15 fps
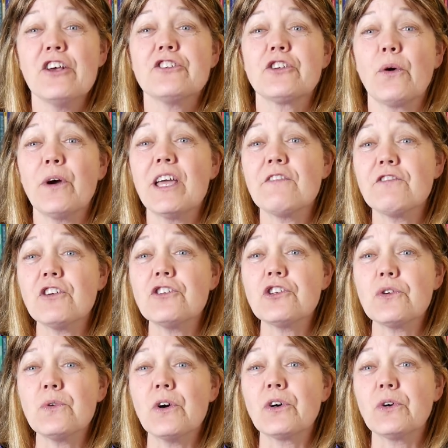So if you
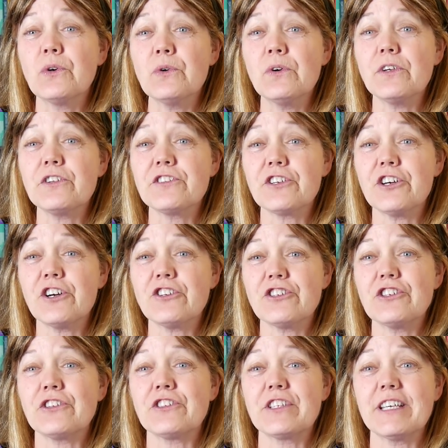do a Google search,
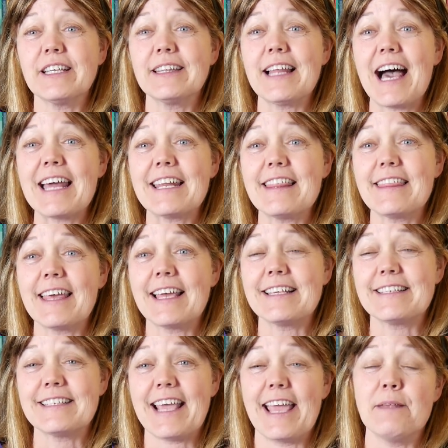you'll see a lot of
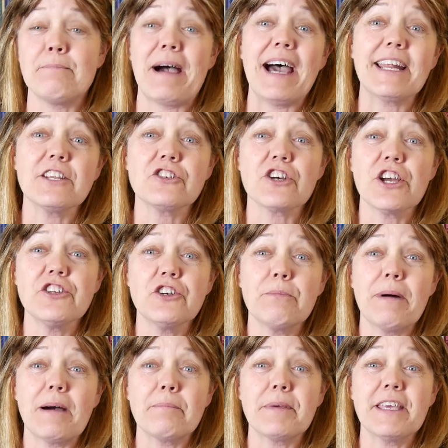things saying potty train your
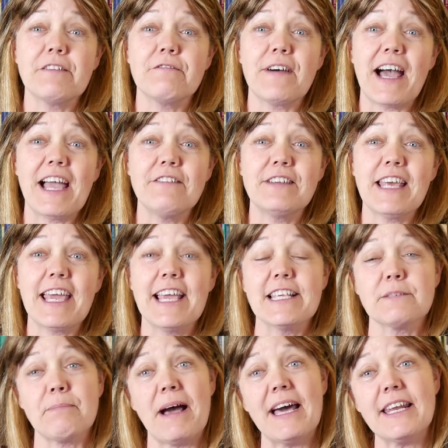puppy in 5
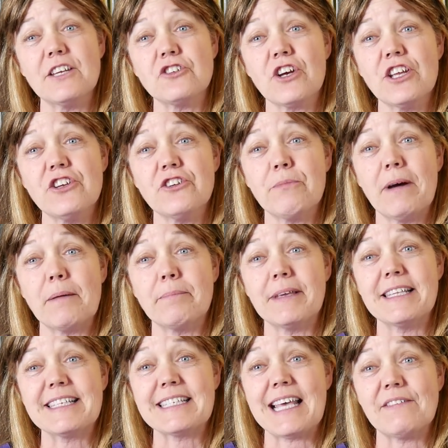days, potty train your puppy
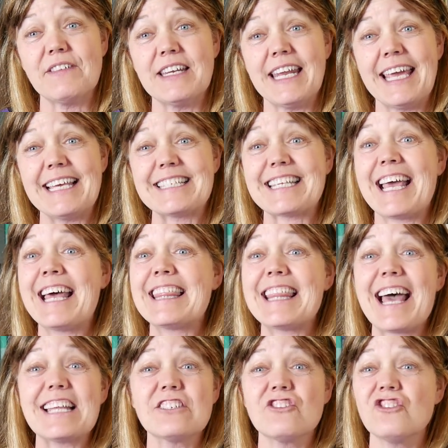in 7 days, and
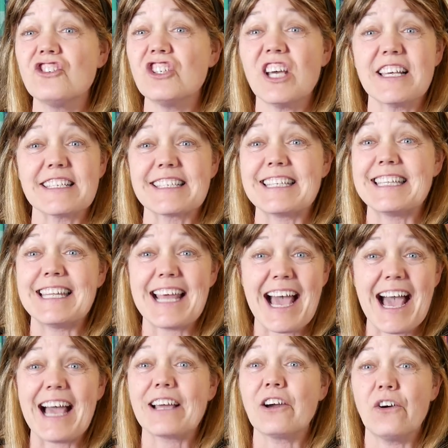that's just
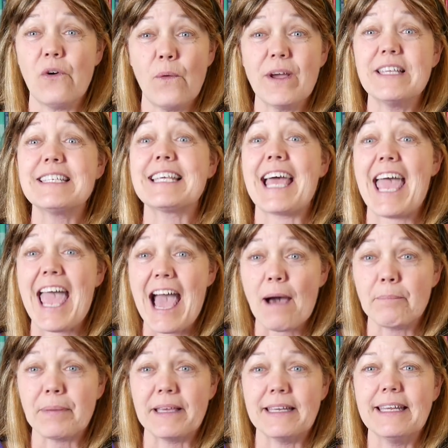not going to
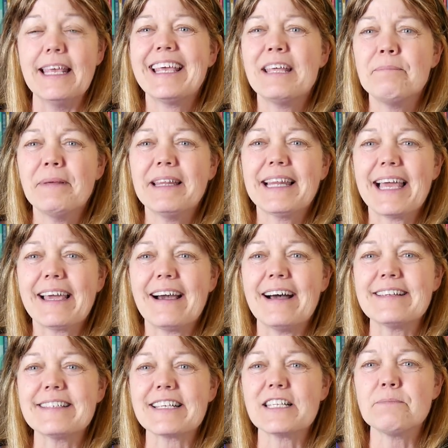happen. It'd be like
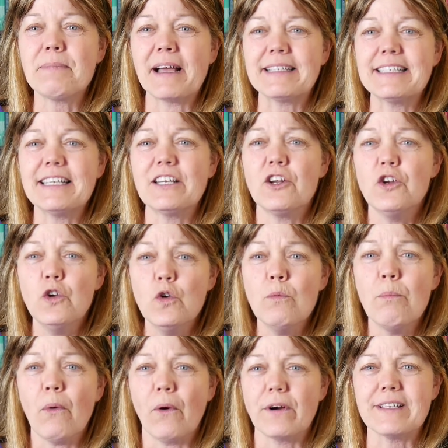us expecting a
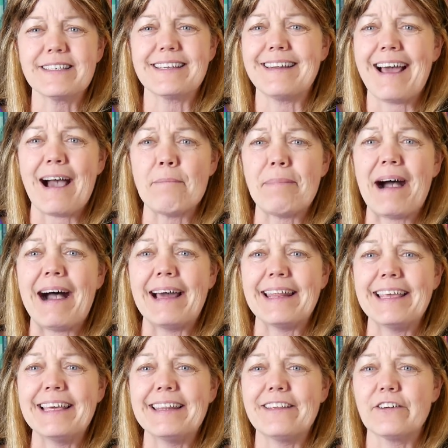newborn to not
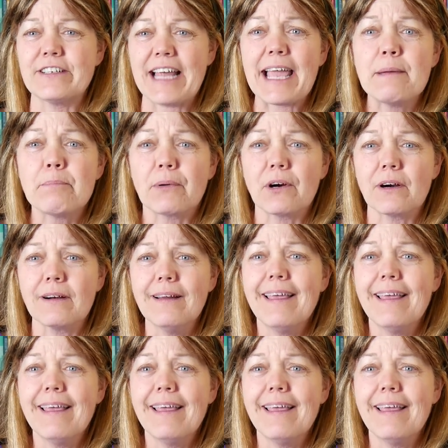potty in their diaper